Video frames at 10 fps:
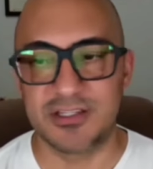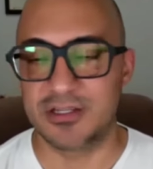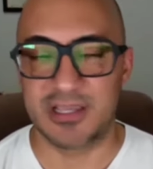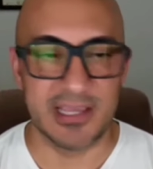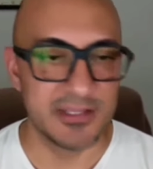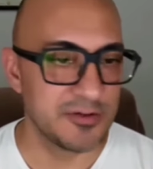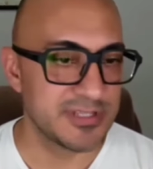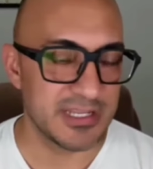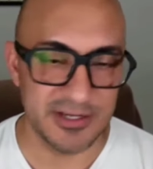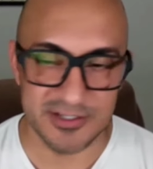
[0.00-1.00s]
you mentioned, Kindle
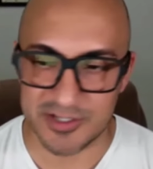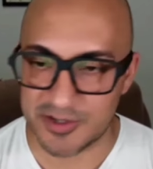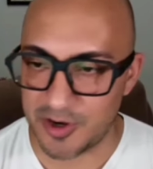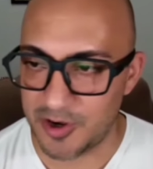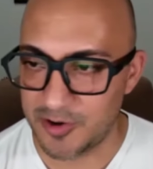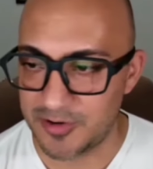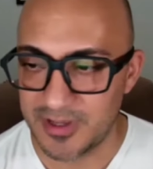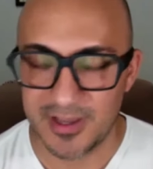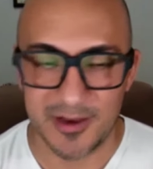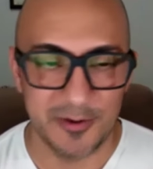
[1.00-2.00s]
ten years ago
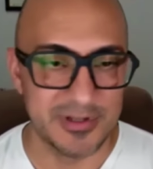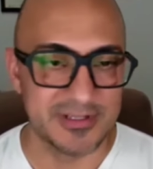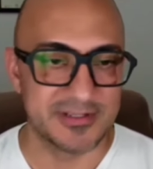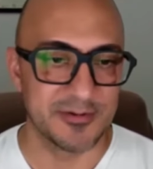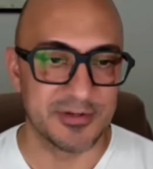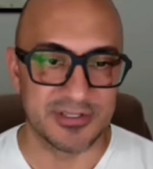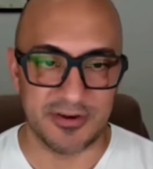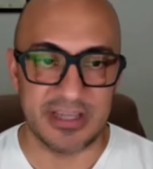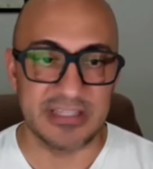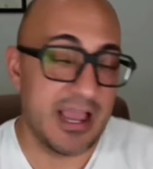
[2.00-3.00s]
was was crazy.